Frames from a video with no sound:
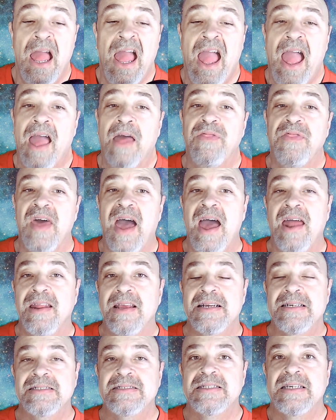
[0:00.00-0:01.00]
and that
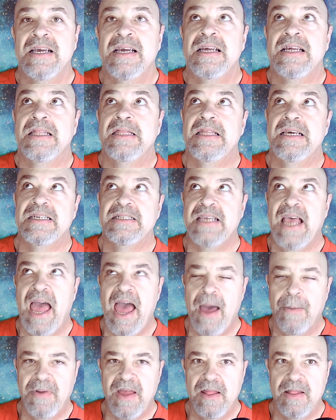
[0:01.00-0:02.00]
is this
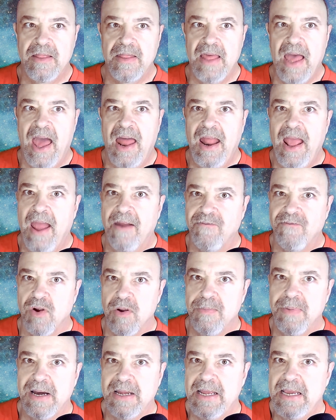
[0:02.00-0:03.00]
habit that
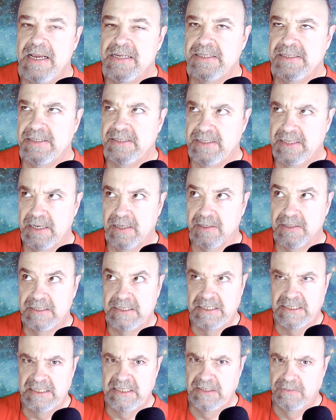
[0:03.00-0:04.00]
everybody still
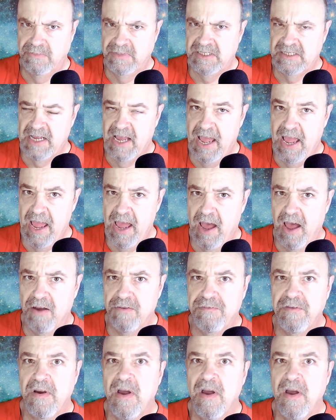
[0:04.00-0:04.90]
seems to have